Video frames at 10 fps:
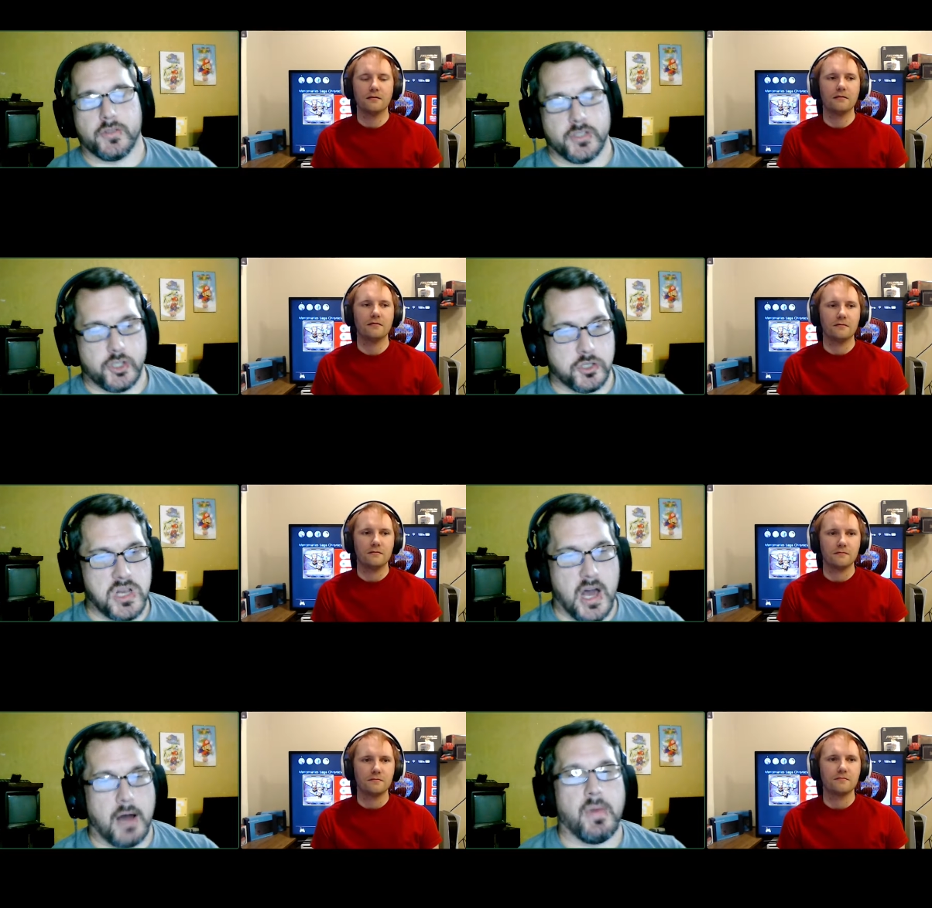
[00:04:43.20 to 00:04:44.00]
Speaker 1: it's just
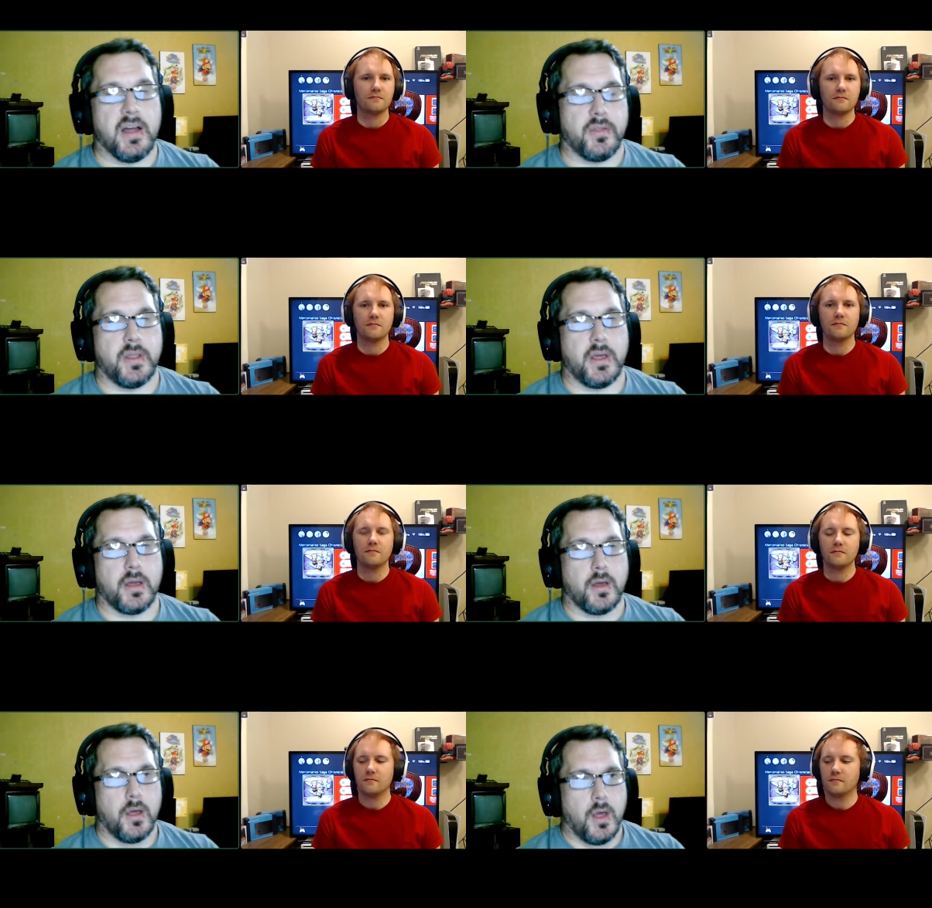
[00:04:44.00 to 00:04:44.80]
not my thing.
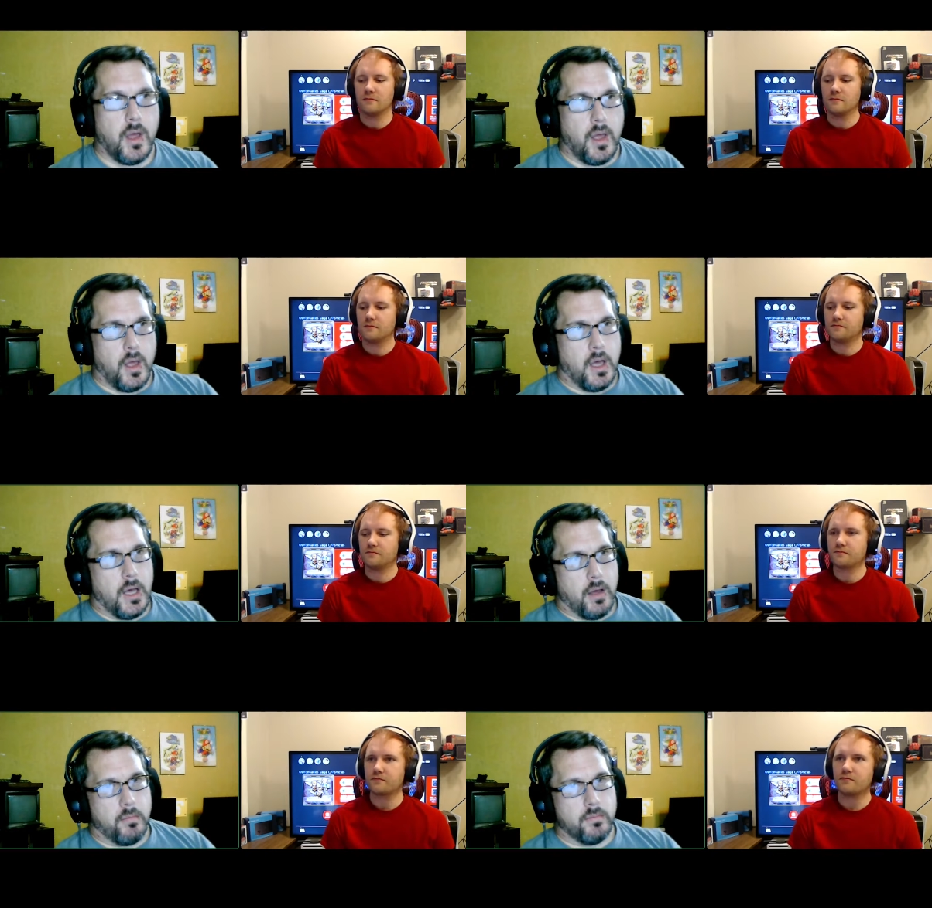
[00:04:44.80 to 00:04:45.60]

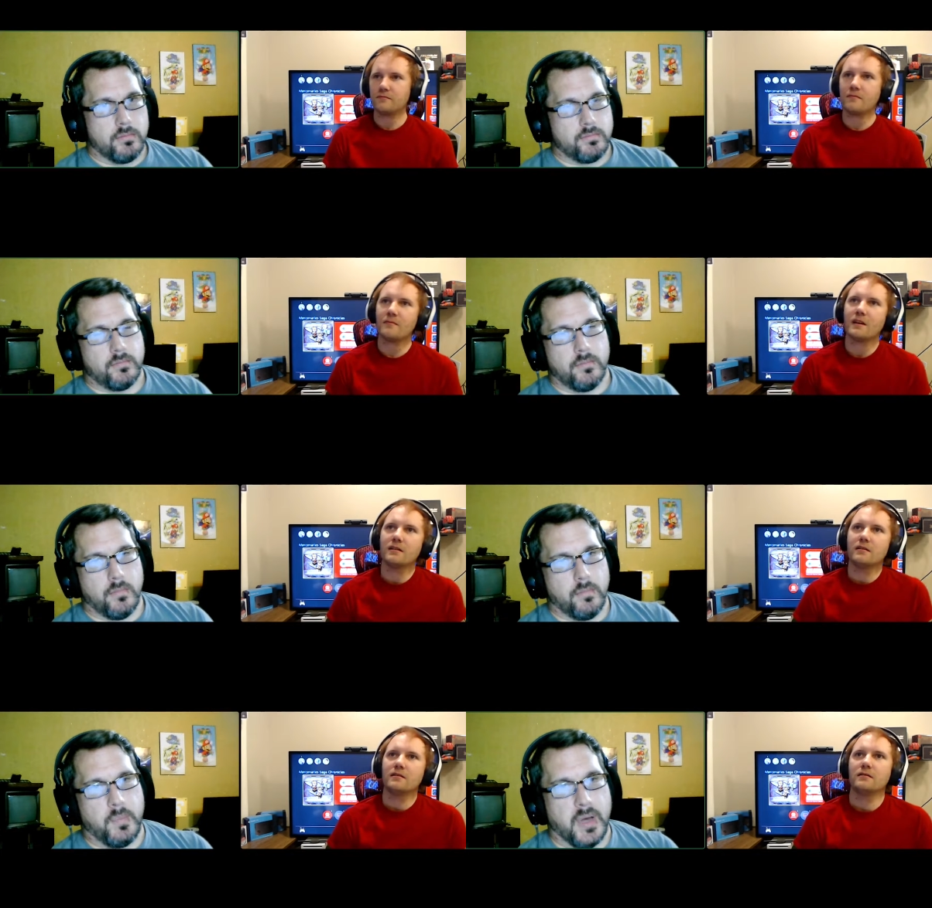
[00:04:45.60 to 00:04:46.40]
Um,
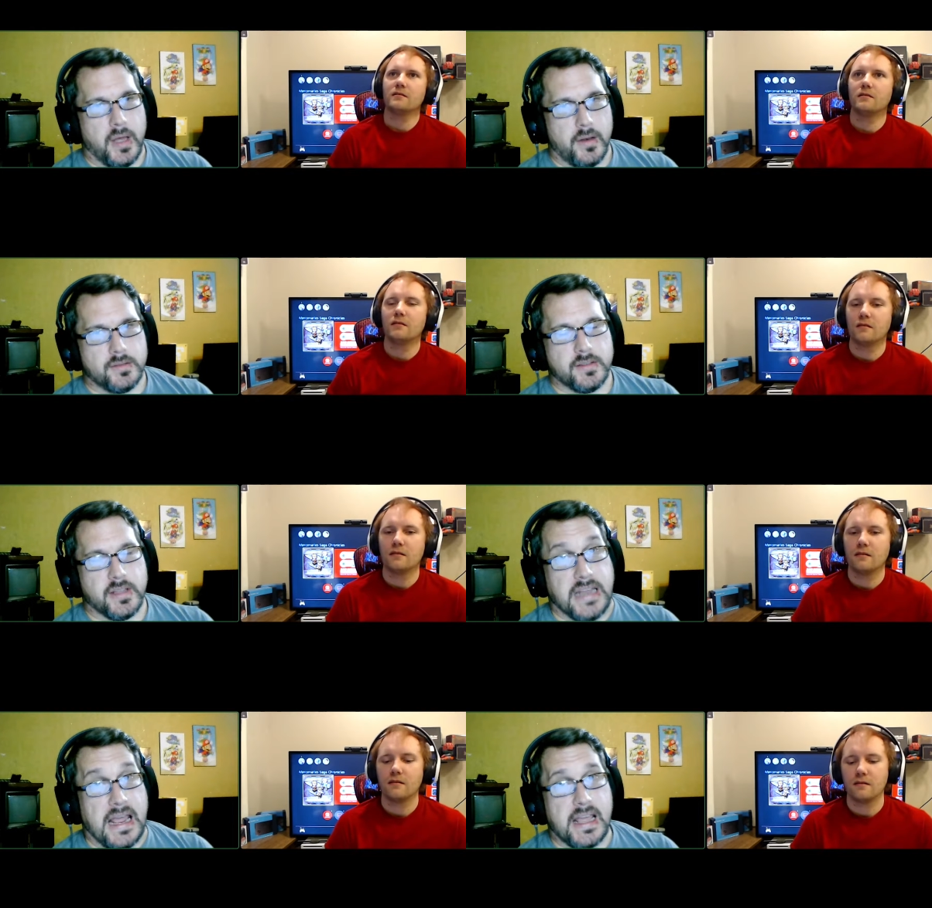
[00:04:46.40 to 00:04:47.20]
but the
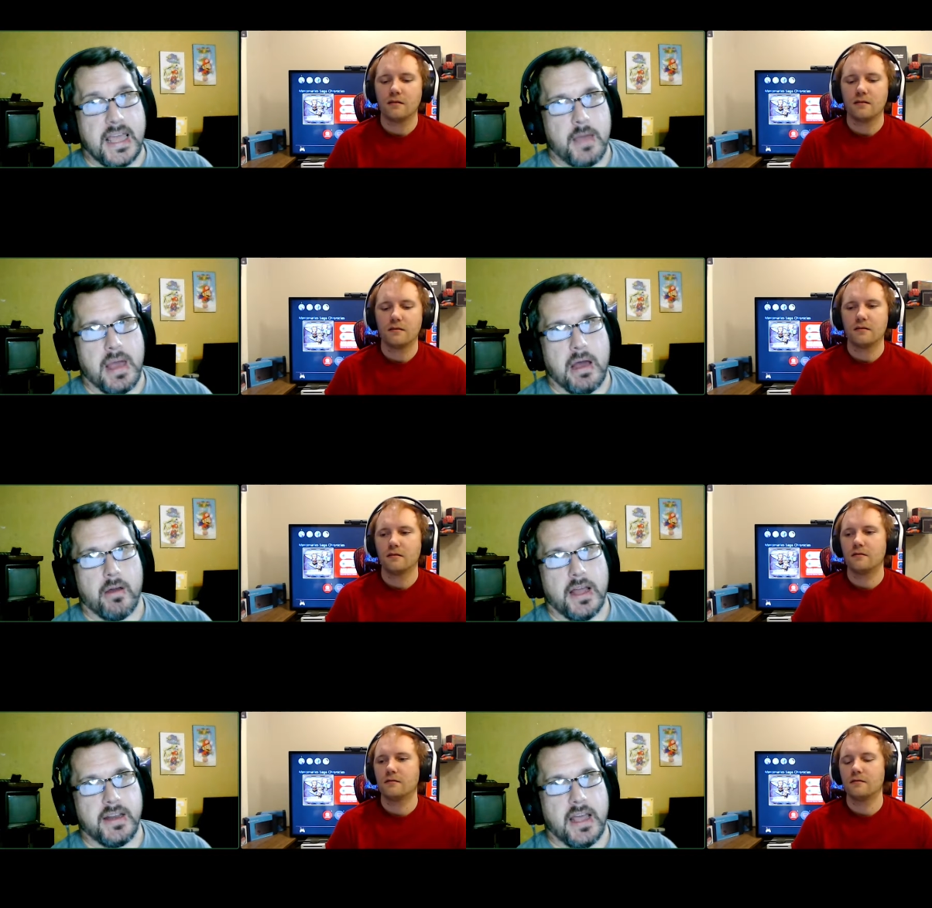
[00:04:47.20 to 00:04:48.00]
day it came out,
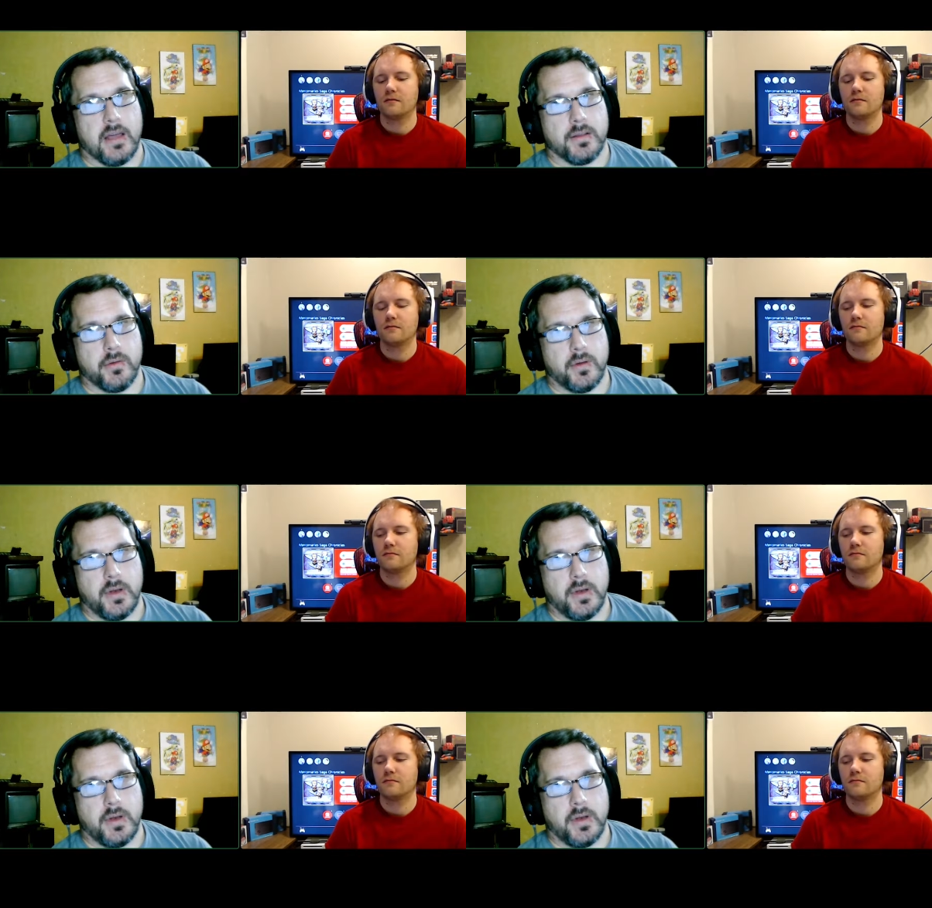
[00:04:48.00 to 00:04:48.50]
I downloaded it.